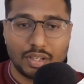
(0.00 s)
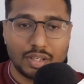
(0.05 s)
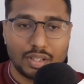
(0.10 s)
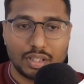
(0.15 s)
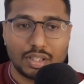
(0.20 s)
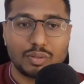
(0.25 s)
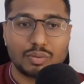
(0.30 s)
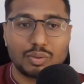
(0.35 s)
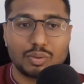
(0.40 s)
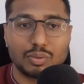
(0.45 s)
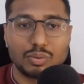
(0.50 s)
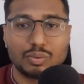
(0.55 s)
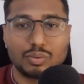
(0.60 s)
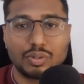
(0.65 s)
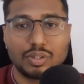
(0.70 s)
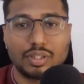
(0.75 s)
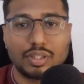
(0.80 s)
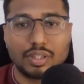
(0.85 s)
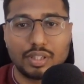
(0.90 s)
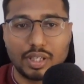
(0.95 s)
Now
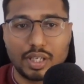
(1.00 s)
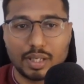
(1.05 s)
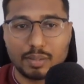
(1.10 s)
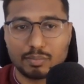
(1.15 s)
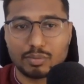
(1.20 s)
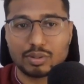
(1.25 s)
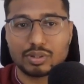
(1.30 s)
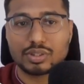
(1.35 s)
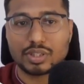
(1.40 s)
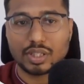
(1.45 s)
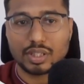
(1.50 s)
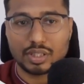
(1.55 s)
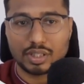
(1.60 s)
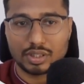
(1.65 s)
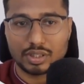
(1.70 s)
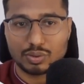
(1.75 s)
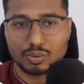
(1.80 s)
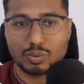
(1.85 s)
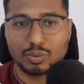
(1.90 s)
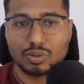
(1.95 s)
to demonstrate
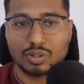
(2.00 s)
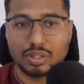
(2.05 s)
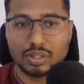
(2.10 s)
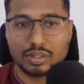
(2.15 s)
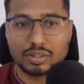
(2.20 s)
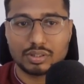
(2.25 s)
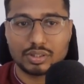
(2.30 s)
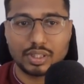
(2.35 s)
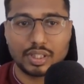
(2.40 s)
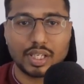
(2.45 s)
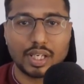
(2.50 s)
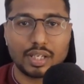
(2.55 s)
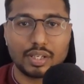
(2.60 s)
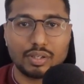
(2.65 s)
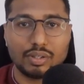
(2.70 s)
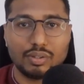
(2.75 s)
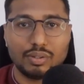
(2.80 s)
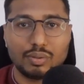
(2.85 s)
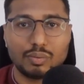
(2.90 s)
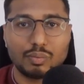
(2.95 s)
this whole
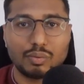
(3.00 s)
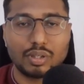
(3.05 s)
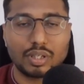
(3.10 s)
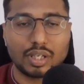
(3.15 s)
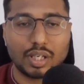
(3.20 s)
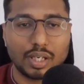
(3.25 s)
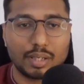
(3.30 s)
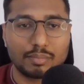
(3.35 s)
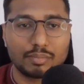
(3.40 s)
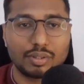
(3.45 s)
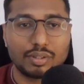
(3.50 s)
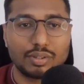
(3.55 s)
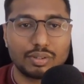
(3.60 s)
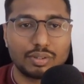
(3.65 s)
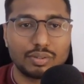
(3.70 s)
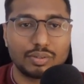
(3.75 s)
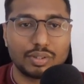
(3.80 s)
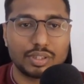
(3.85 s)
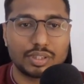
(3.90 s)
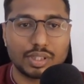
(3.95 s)
scenario, what I'm going to
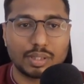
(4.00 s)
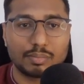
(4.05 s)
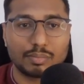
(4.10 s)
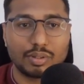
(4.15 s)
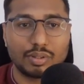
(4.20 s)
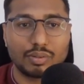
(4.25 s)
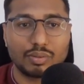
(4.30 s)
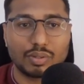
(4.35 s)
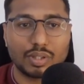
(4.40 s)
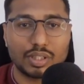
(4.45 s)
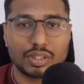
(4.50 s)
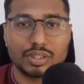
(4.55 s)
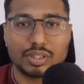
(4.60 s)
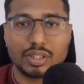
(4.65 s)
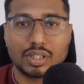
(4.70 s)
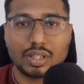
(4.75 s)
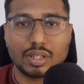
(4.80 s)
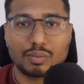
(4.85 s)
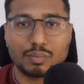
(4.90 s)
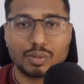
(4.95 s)
do is I'm going to
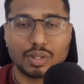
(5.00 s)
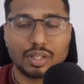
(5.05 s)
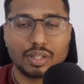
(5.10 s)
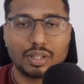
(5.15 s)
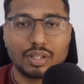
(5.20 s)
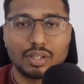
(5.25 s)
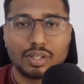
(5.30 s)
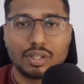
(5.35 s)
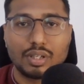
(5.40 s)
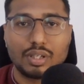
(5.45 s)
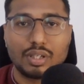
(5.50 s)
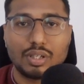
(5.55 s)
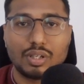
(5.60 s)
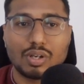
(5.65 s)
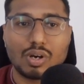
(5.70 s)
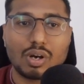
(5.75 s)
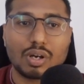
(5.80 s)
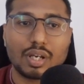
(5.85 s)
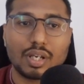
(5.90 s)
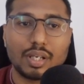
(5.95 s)
consider one
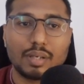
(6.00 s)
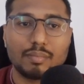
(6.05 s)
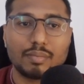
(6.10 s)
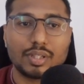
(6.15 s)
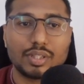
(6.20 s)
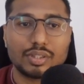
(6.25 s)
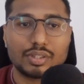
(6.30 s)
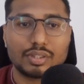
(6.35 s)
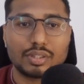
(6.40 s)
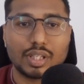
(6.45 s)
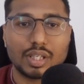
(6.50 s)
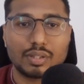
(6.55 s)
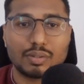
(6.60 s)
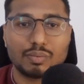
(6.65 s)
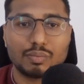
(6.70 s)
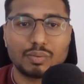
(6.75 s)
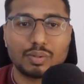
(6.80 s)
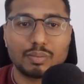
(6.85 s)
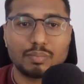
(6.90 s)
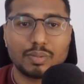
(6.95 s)
Docker image, that
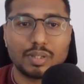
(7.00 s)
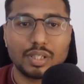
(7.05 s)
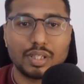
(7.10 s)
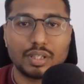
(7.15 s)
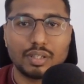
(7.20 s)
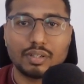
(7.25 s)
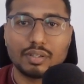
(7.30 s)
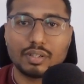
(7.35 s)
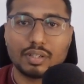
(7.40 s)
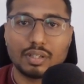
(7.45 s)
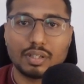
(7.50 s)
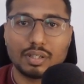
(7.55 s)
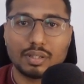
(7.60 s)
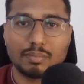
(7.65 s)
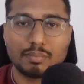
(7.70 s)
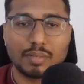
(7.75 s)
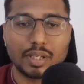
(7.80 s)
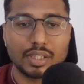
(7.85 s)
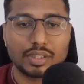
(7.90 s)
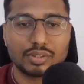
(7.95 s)
would be
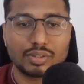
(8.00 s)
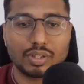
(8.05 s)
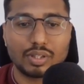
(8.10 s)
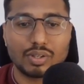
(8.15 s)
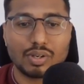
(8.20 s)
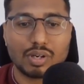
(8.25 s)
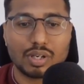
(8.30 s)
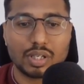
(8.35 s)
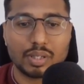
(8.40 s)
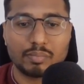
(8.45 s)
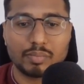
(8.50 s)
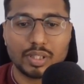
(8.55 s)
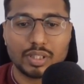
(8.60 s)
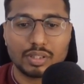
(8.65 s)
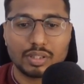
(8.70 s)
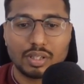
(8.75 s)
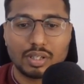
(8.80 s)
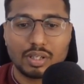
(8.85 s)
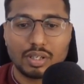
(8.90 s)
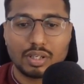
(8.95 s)
MySQL Docker image.
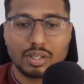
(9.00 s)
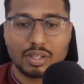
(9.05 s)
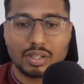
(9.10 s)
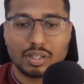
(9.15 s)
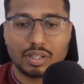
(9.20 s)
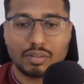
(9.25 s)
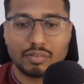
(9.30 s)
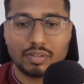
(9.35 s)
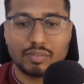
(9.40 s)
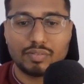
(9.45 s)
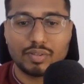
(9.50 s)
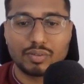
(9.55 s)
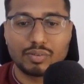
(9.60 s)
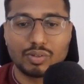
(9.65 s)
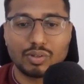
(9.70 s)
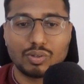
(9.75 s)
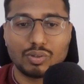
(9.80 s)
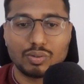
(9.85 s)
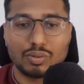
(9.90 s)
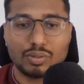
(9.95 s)
Now if you
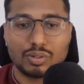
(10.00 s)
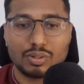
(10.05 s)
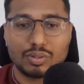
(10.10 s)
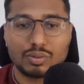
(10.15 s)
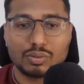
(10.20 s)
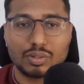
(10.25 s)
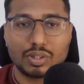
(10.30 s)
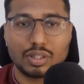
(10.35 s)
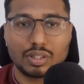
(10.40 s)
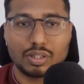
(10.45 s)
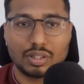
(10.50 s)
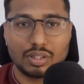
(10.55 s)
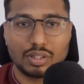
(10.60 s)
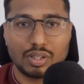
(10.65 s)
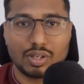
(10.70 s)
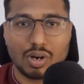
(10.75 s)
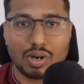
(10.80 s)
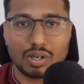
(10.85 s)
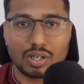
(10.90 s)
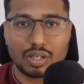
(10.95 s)
go to the
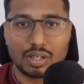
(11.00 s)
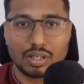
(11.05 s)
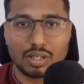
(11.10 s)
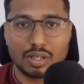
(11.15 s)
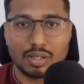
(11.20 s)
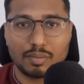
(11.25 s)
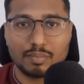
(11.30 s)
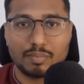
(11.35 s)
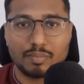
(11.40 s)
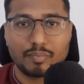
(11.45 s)
Docker hub,